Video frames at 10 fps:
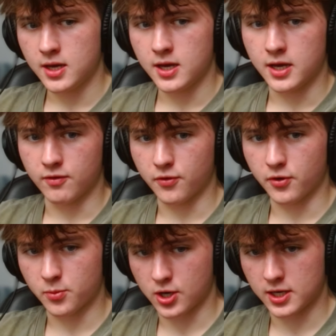and avoid
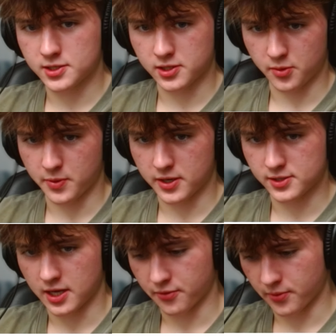more costly repairs
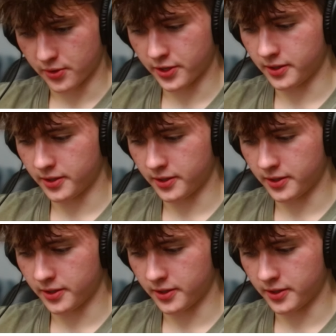down the road.